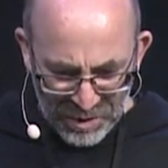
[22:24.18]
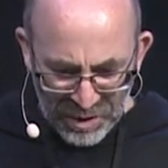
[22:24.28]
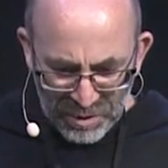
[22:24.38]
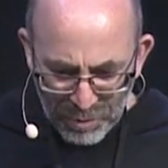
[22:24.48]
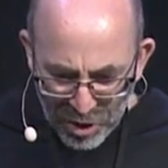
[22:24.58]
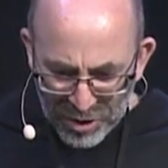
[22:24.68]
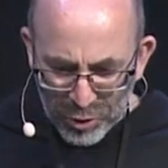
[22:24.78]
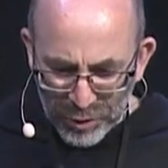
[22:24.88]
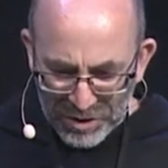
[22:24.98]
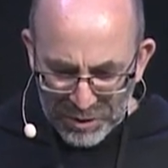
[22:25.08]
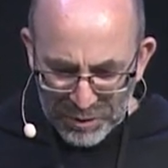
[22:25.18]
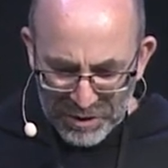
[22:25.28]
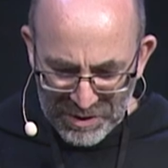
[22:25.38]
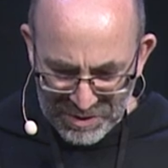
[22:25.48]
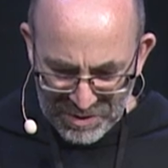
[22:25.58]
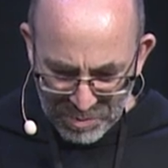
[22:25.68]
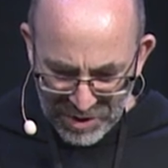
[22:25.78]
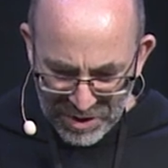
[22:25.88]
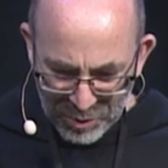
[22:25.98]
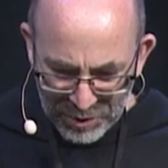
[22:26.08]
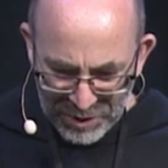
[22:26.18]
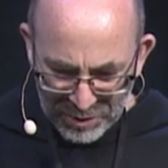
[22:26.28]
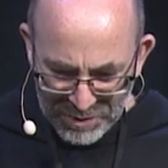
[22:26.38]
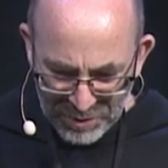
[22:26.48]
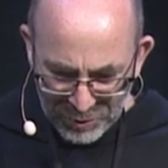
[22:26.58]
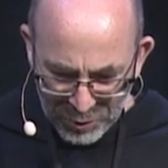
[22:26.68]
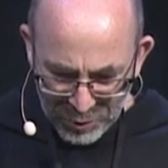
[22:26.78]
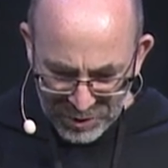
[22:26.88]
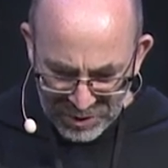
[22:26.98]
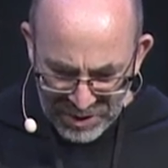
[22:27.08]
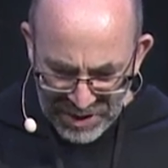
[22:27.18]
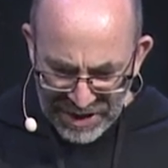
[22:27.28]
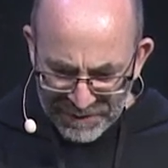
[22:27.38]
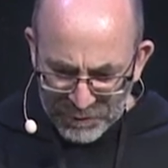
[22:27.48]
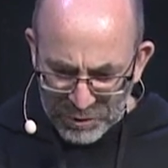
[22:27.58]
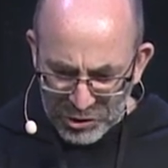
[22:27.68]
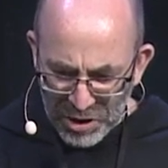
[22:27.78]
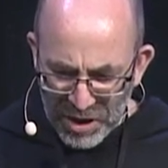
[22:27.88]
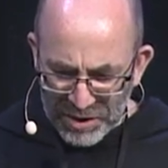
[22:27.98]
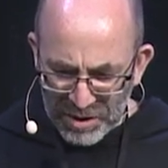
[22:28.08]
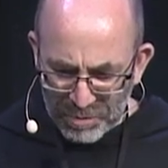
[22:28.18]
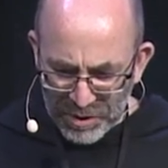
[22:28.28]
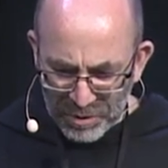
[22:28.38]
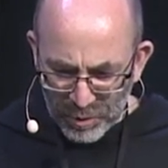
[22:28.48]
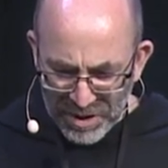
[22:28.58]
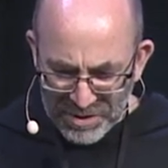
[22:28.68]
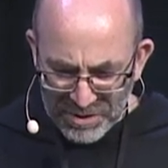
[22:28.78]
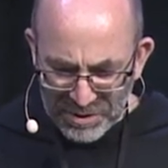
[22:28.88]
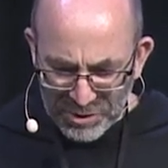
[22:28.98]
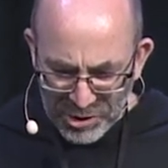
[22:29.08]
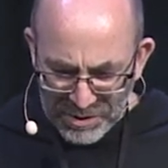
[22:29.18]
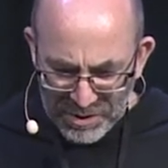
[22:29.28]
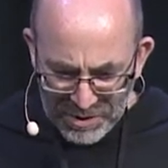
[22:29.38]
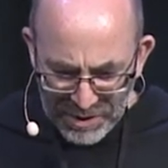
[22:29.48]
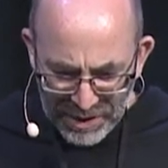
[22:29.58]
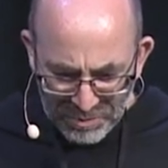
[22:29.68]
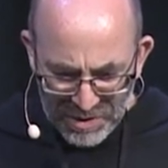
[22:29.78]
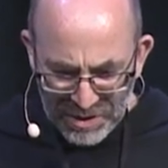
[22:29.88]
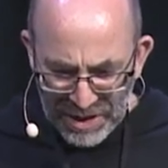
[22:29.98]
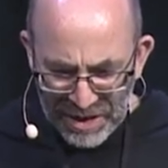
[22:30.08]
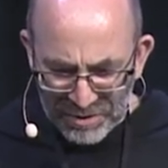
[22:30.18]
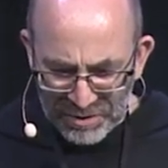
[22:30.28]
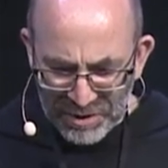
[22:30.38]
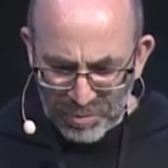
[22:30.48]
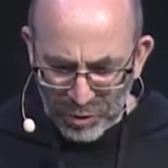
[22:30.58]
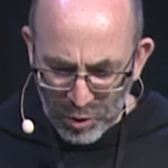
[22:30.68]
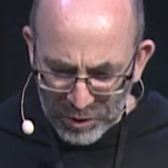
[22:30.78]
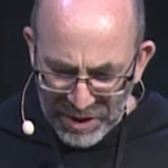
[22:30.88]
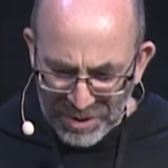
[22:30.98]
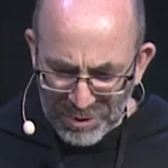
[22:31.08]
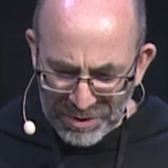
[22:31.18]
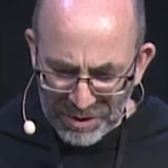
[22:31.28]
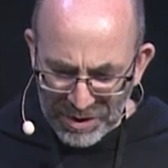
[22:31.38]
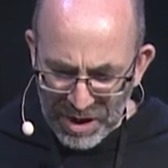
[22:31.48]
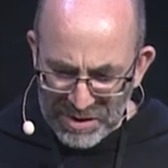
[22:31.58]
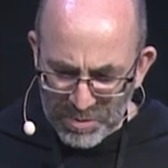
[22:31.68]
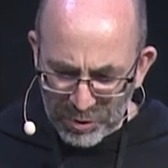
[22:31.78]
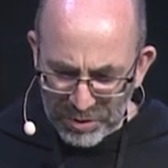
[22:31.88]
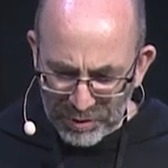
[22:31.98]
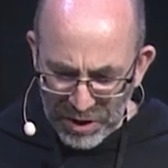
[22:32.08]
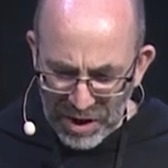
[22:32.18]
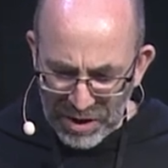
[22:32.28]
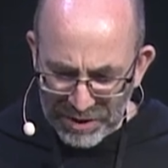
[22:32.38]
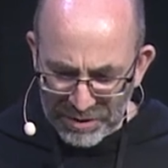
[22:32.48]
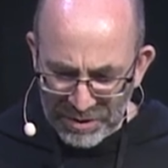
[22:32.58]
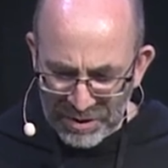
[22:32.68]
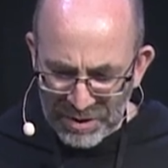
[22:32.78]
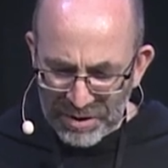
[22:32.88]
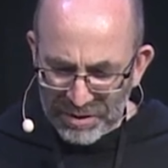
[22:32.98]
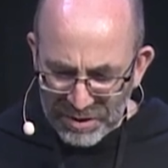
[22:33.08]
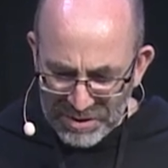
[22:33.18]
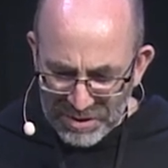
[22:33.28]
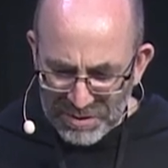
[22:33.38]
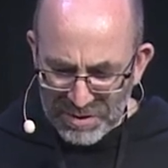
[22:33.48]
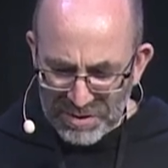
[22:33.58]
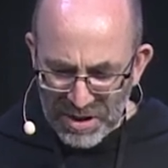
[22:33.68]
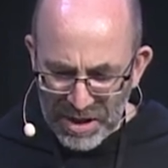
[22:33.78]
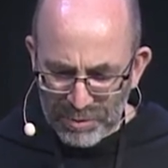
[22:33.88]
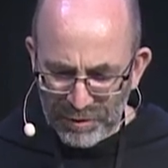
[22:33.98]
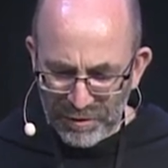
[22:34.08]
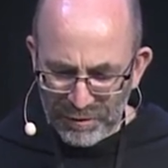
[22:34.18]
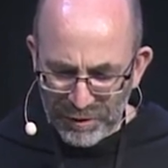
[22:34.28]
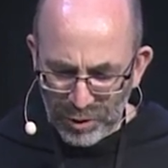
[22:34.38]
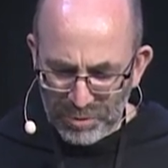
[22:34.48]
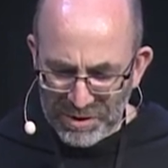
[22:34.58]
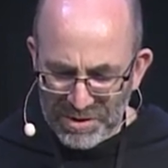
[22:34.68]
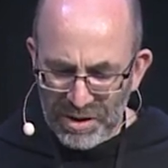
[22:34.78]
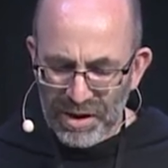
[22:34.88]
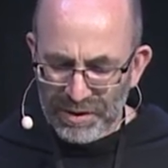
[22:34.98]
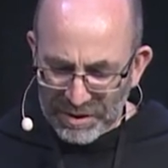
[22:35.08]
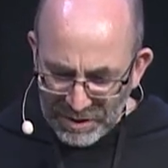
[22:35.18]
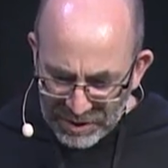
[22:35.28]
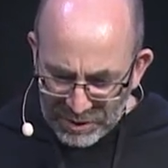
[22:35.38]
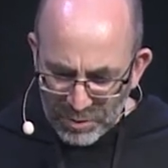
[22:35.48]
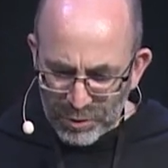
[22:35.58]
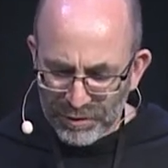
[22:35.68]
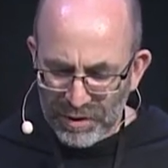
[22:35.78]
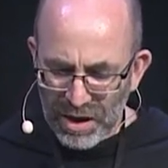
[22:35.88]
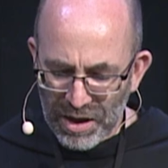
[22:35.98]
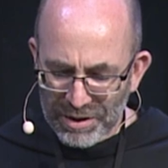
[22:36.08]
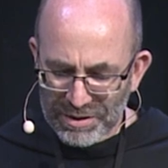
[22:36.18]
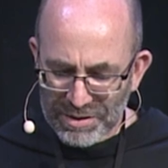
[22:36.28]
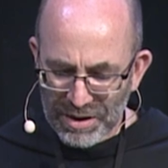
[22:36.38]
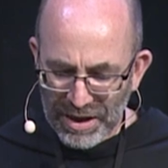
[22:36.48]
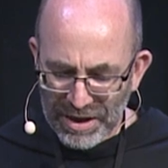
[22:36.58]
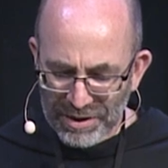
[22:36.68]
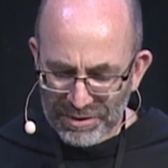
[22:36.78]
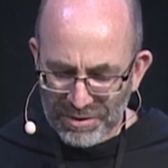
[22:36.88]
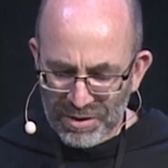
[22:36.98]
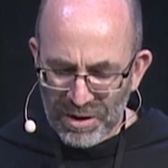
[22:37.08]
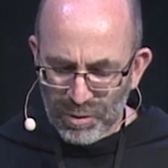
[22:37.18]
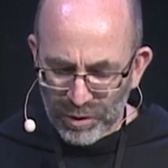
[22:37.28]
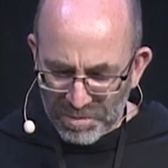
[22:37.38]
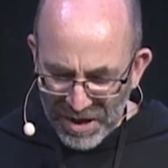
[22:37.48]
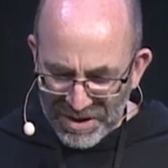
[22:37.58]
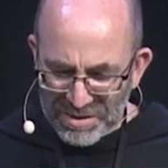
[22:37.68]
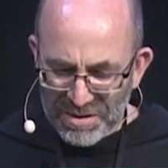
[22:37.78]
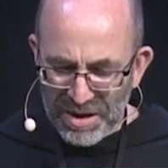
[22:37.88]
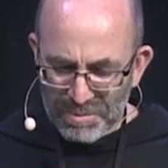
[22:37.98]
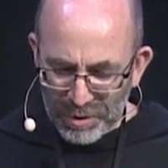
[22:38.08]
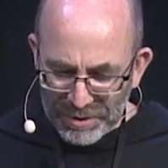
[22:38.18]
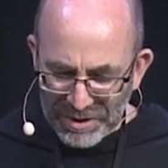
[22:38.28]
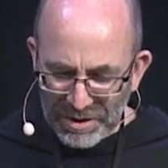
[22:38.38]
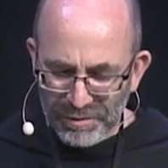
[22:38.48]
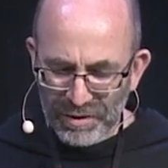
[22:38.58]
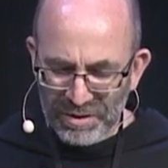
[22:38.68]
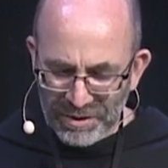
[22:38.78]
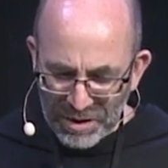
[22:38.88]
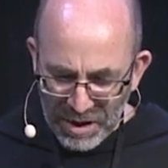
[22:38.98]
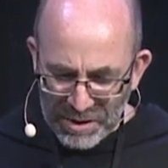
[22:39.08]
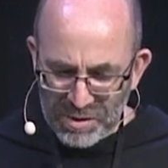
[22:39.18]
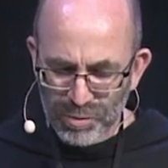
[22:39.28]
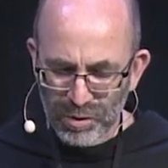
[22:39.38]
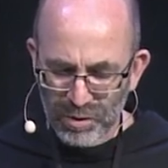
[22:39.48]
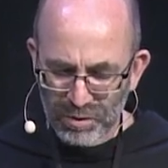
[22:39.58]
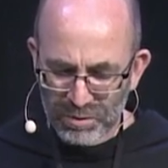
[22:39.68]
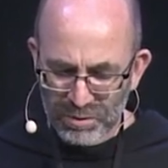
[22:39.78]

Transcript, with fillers: In Mark, we hear this, the parallel to Luke. After John had been arrested, Jesus came to Galilee proclaiming the gospel of God. "This is the time of fulfillment. The kingdom of God is at hand. Repent and believe in the gospel."